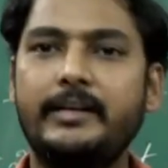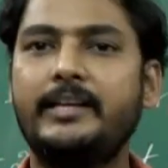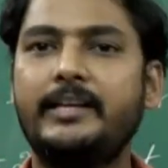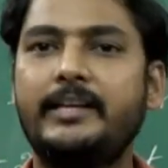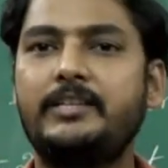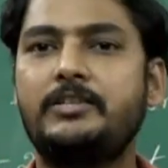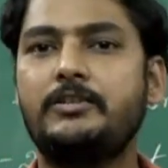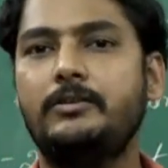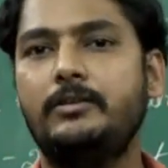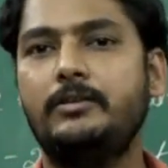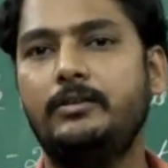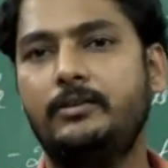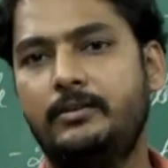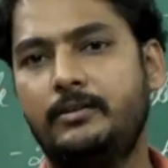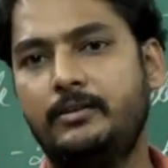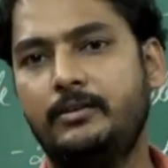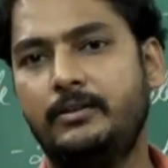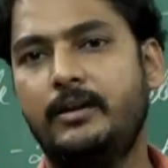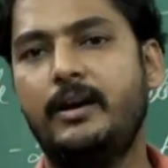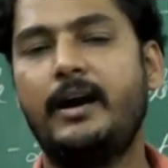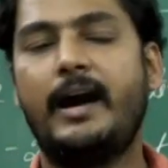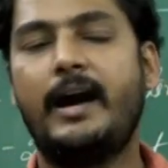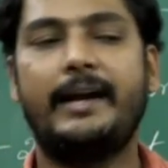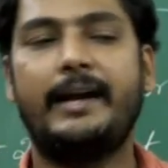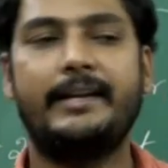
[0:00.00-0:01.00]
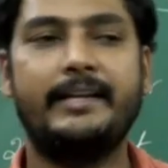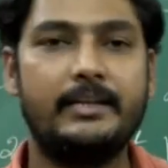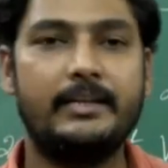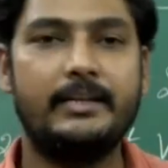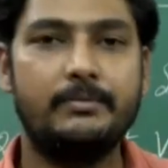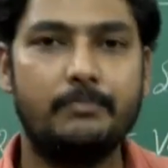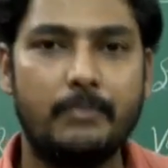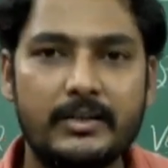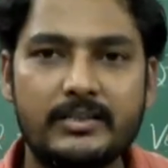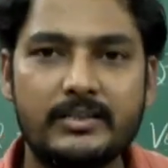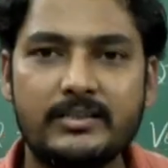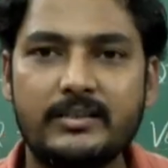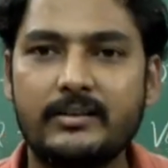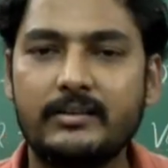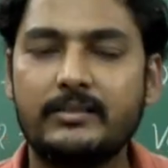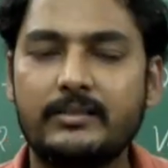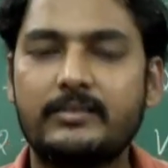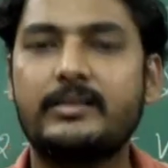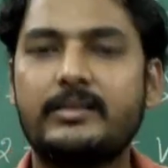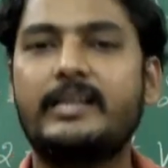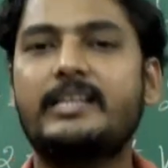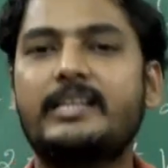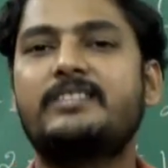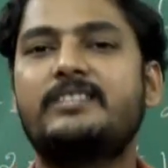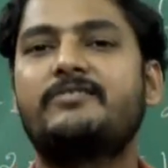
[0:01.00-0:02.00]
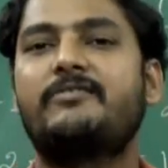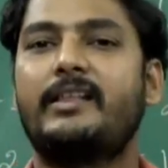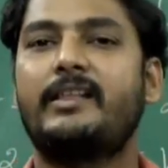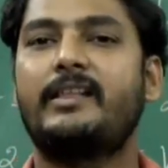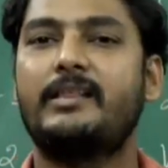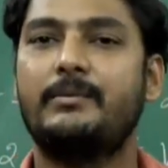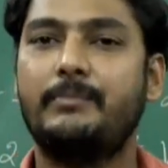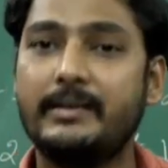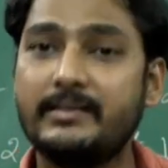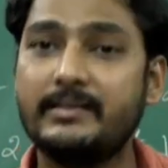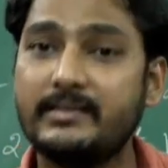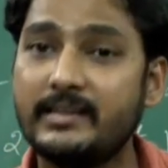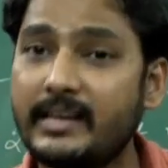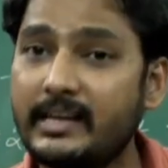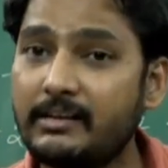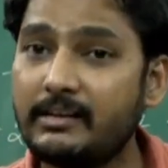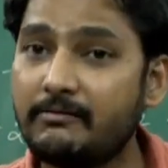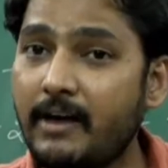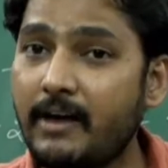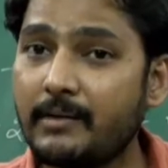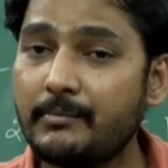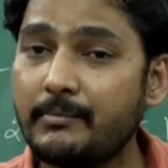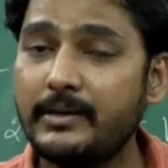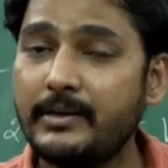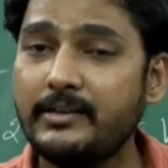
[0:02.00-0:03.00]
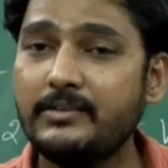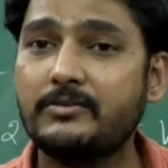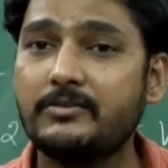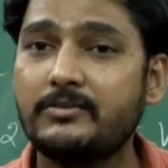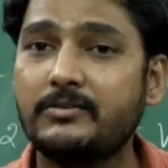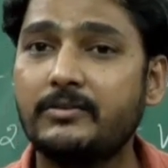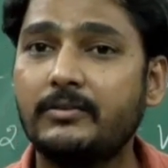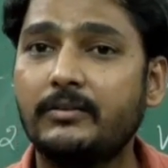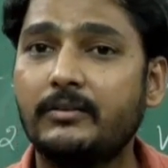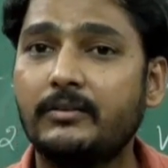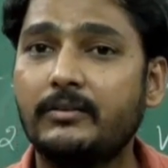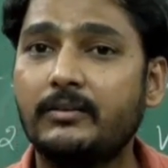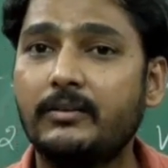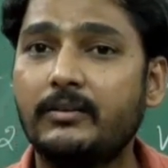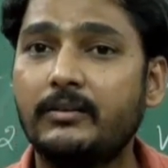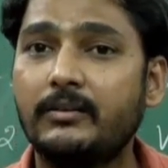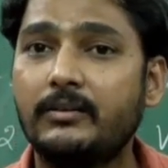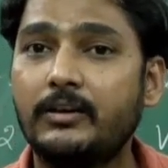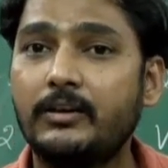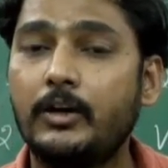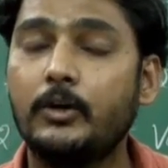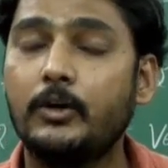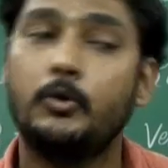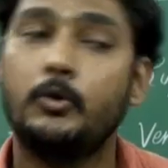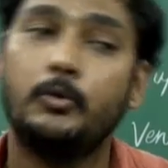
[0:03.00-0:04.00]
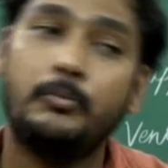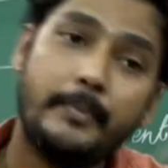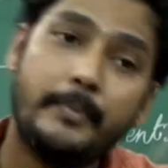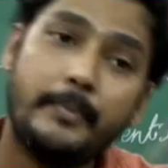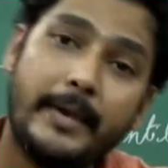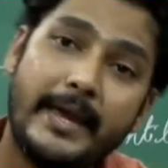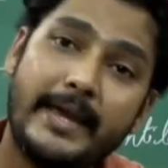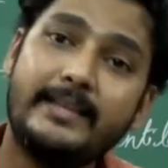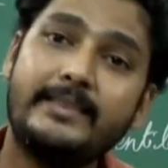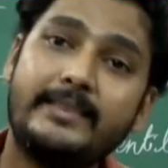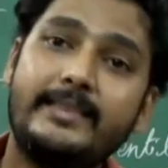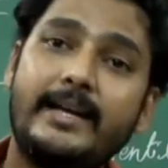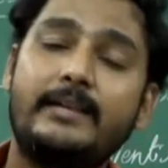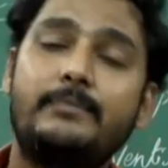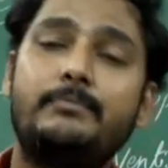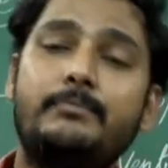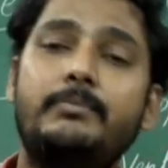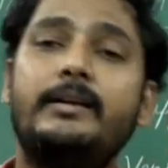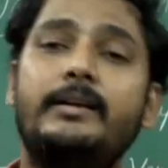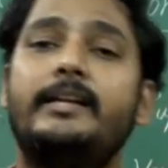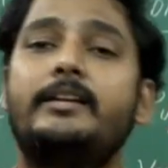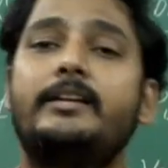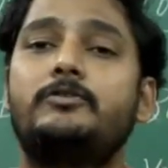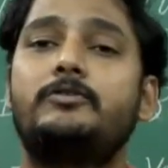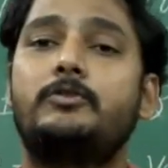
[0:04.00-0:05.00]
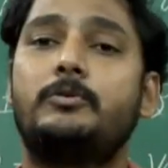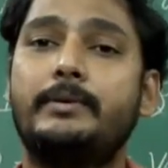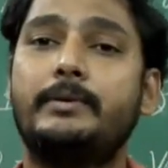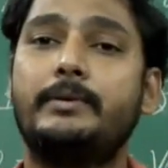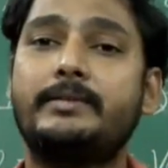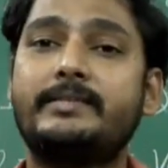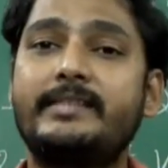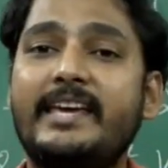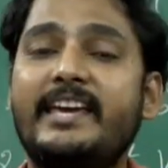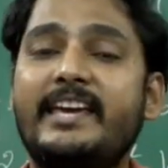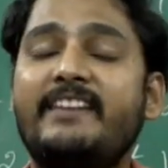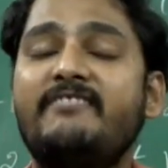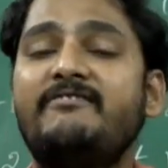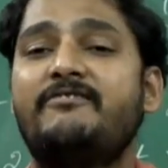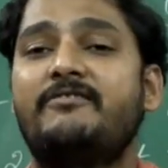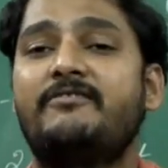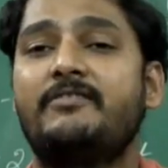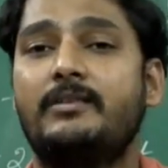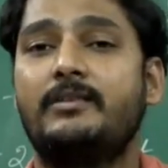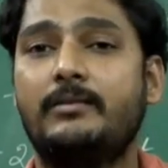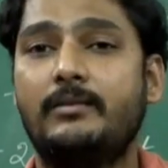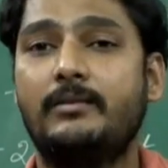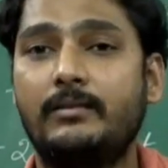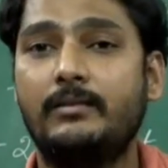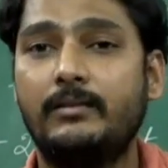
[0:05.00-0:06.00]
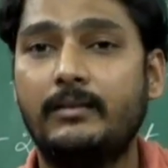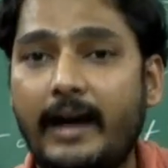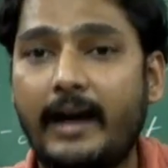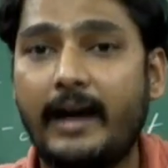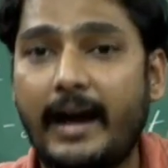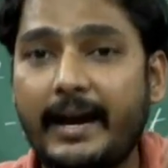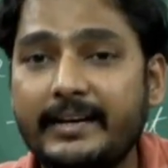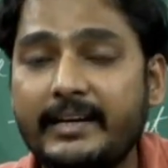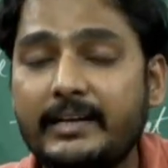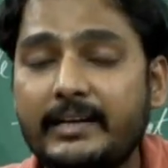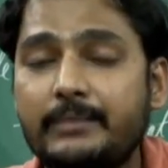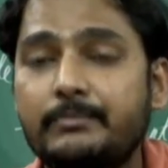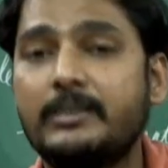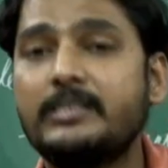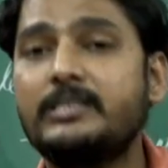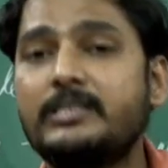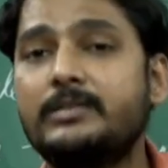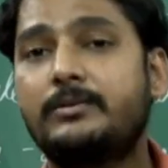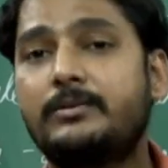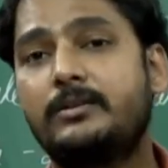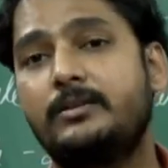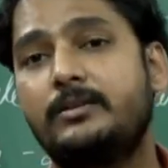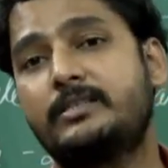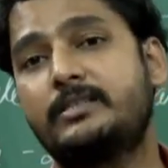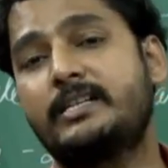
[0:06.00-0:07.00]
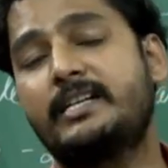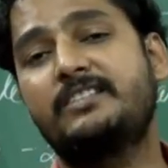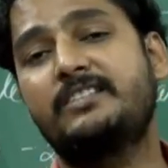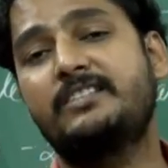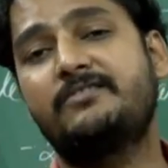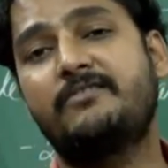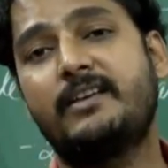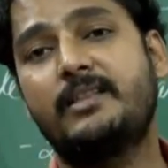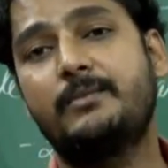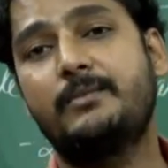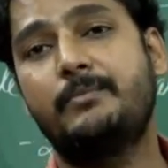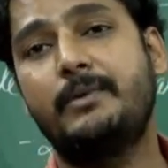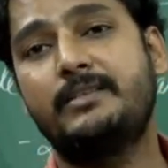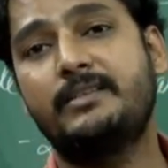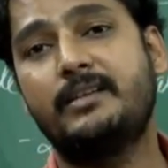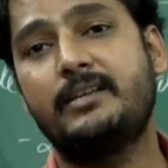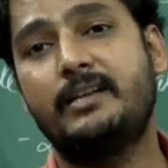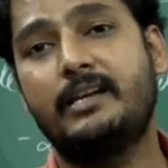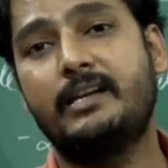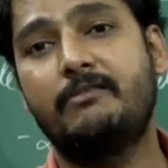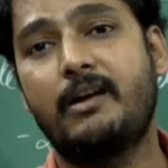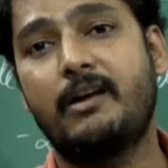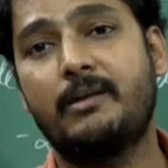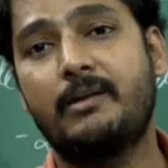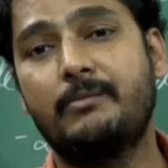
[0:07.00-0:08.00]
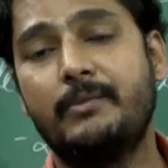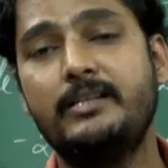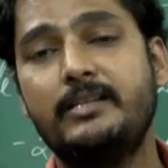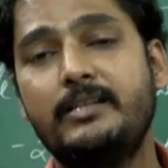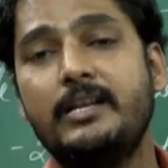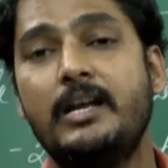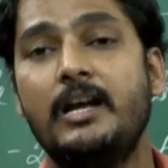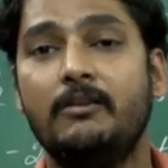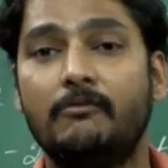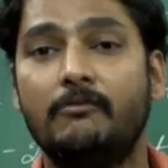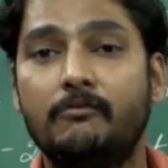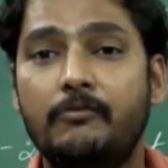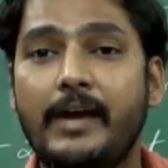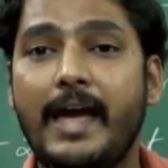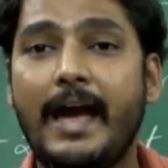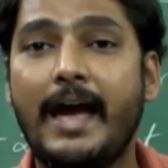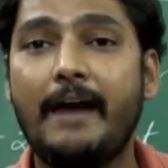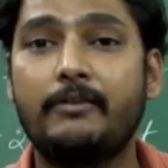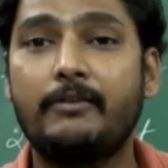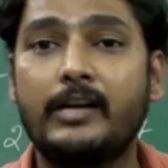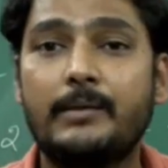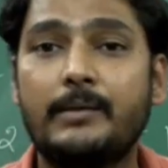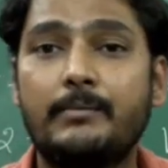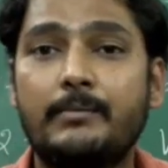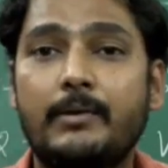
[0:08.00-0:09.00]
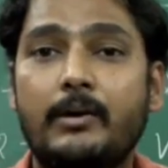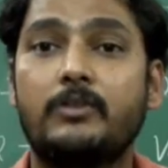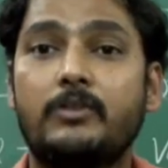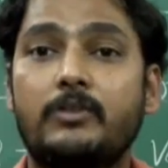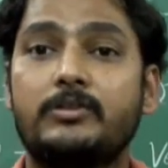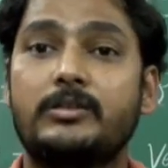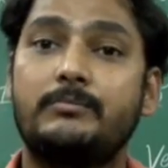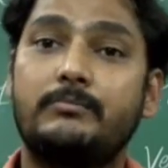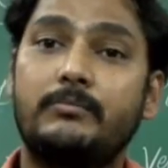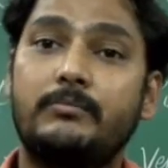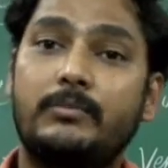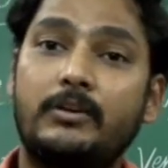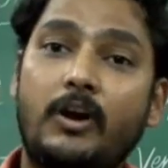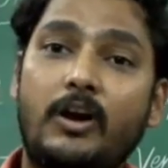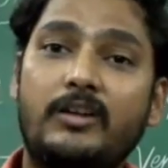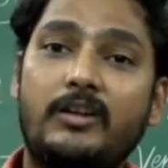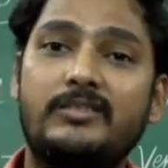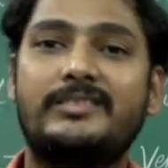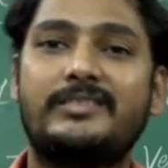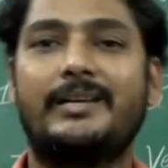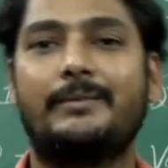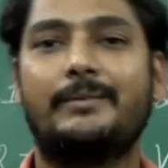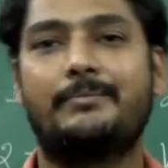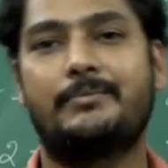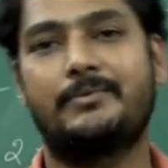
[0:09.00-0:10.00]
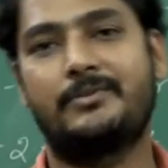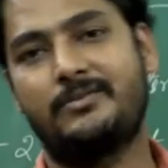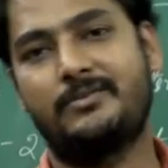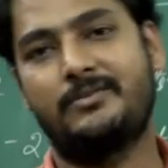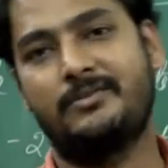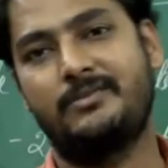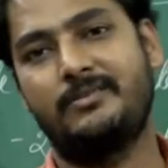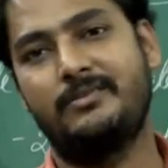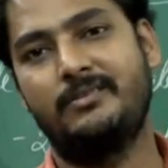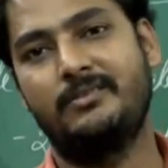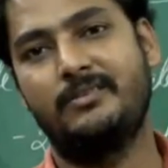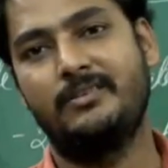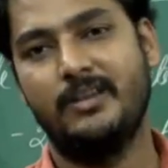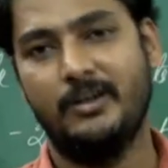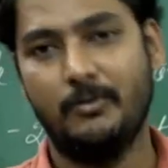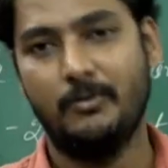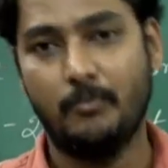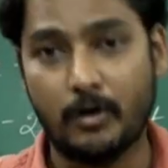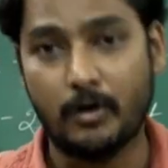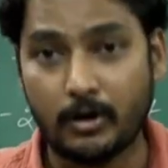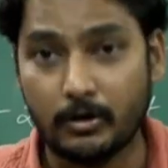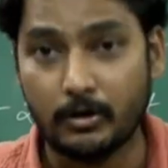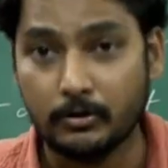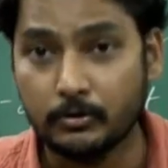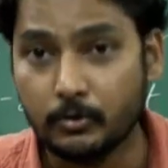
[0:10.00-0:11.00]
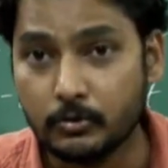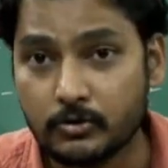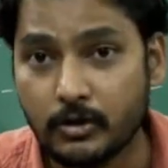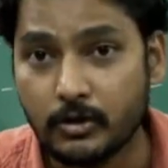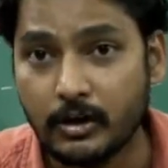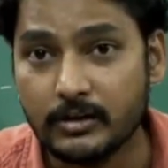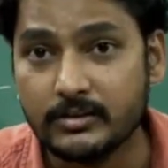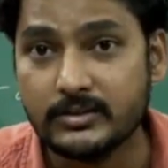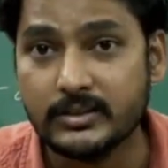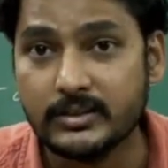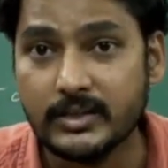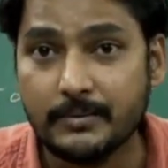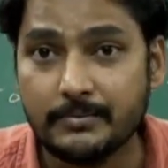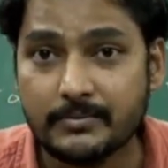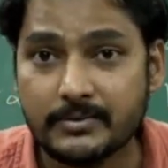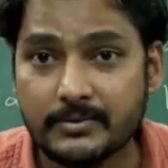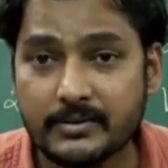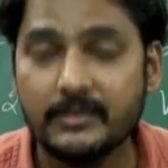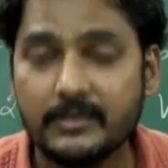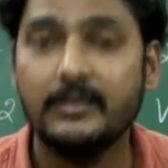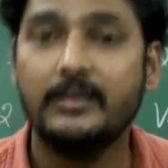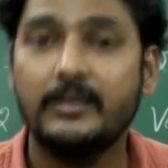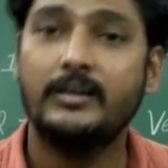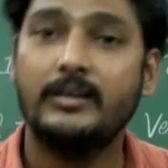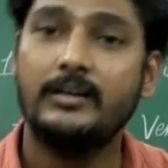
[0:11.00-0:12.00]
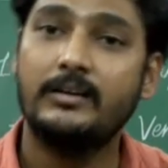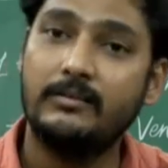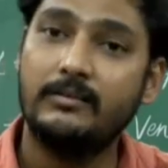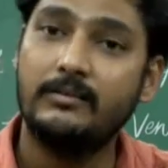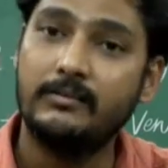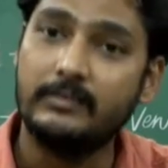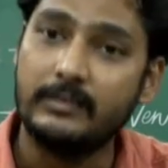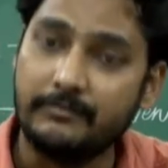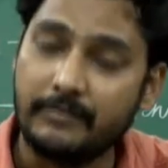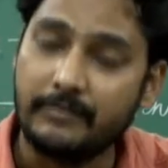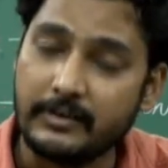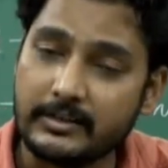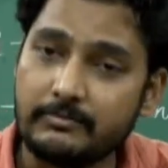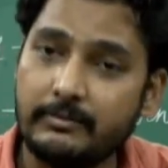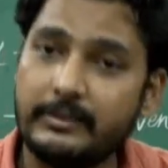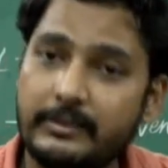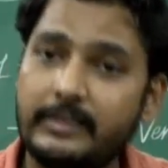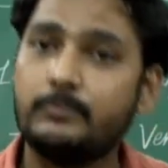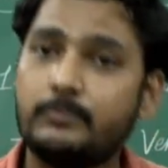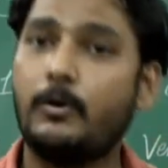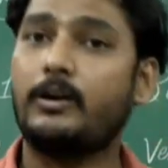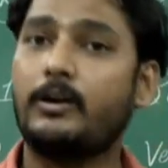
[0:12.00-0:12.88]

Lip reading: in nature and it must satisfy the basic requirements. To make that building should be safe and it must satisfy the basic requirements, we have to come across some concepts. What are those concepts? The first one